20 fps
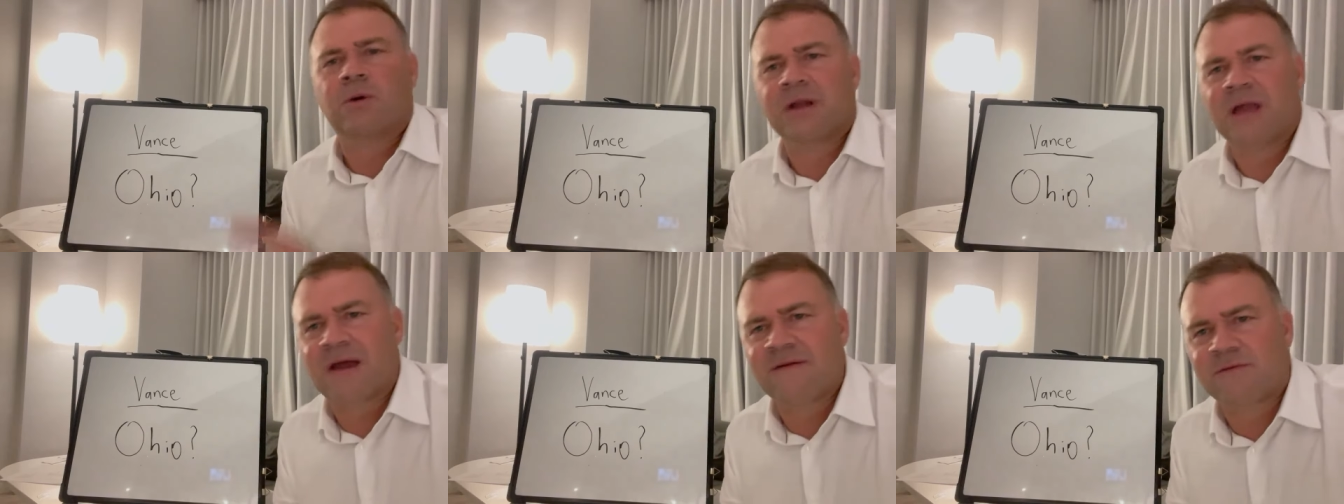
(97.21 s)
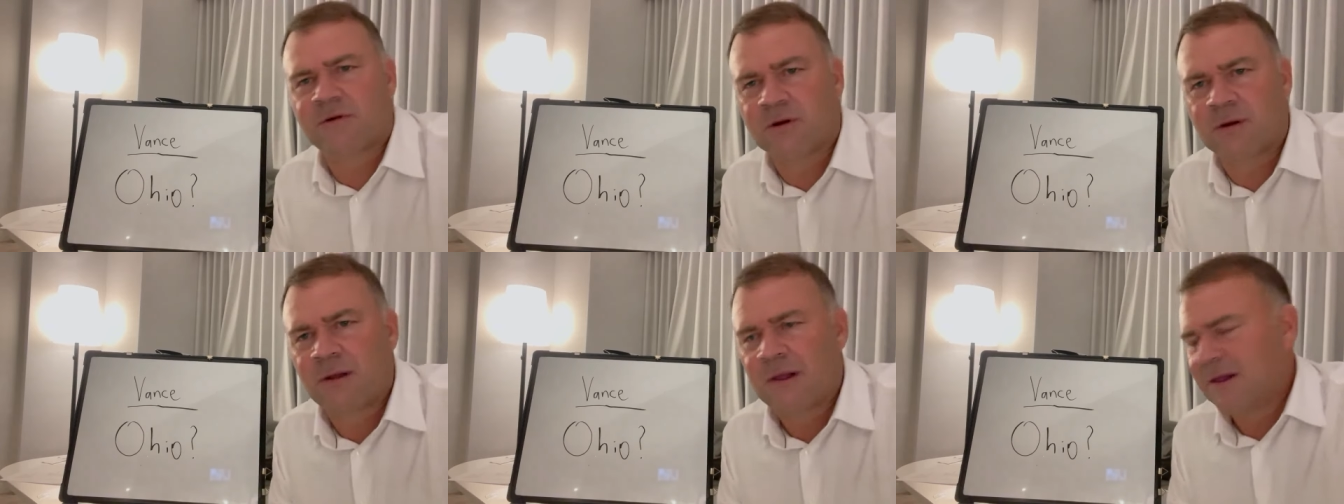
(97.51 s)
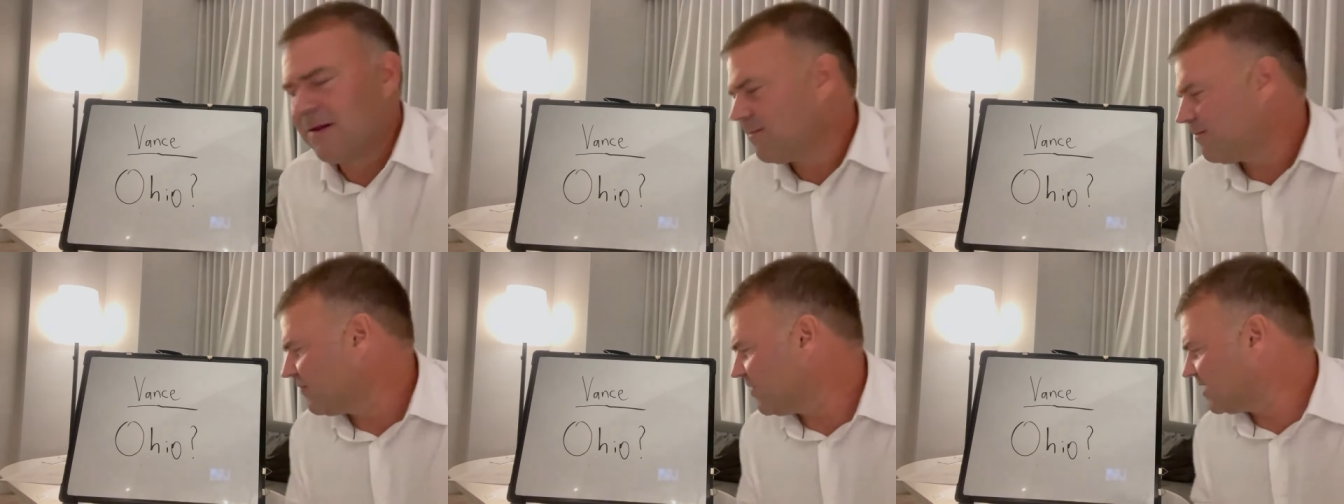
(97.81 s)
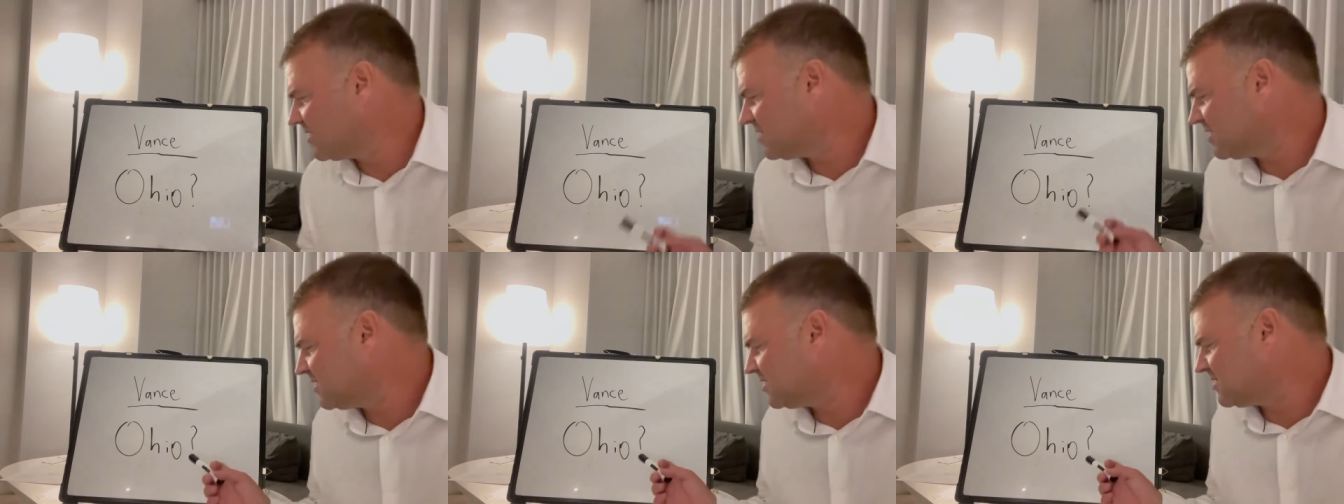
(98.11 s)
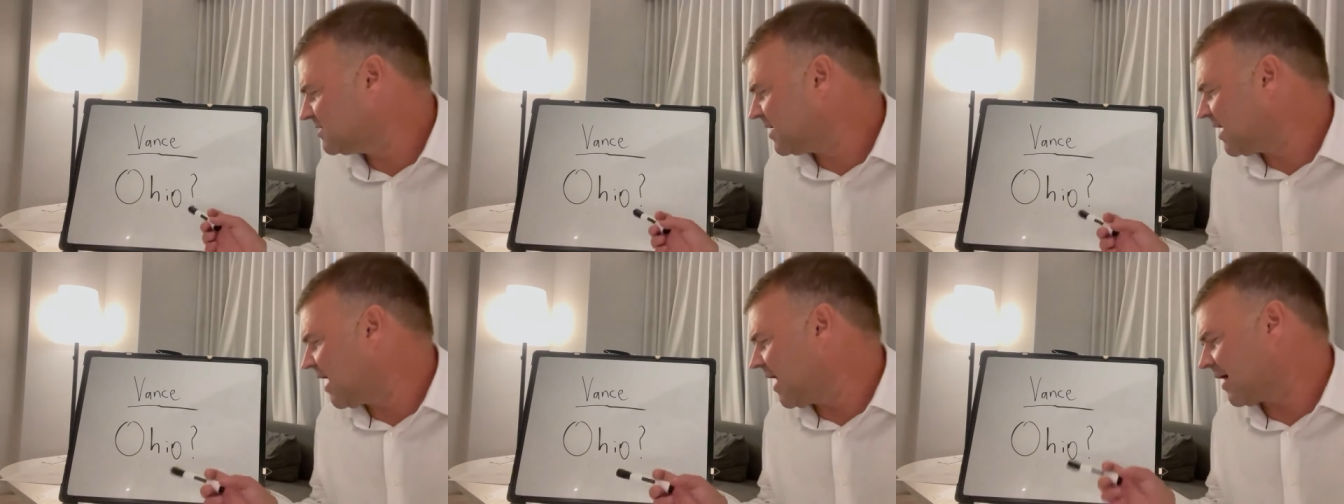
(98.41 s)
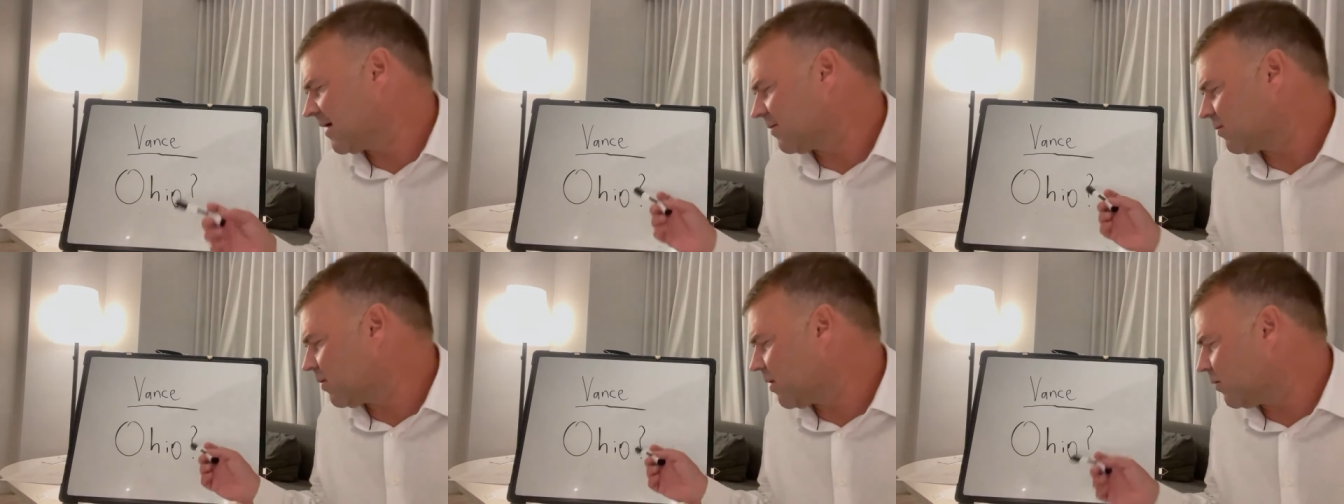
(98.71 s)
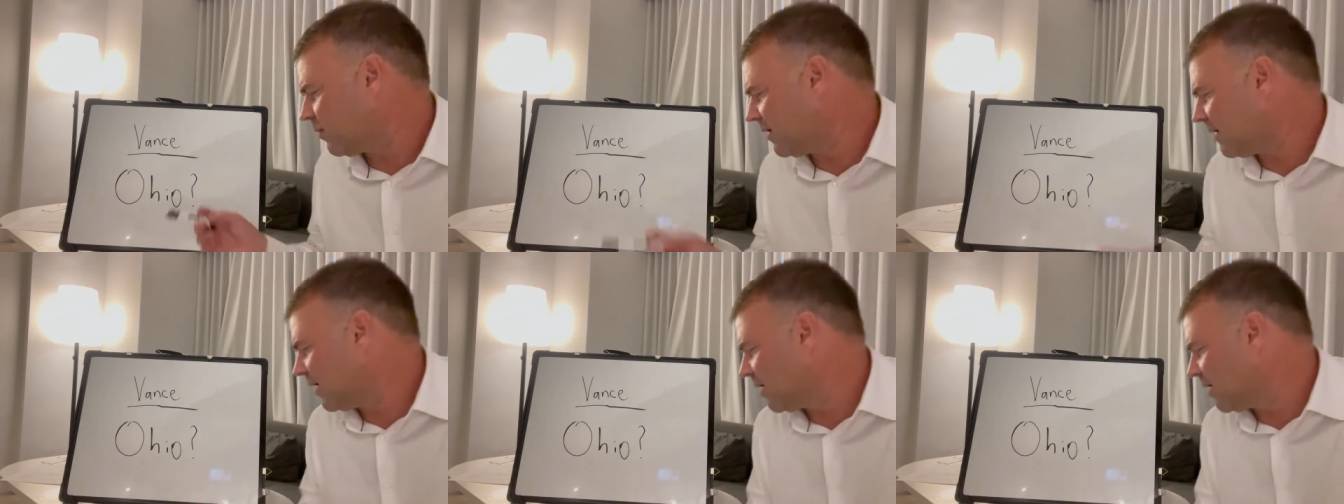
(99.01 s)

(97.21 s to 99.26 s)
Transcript: whatever. This is not what we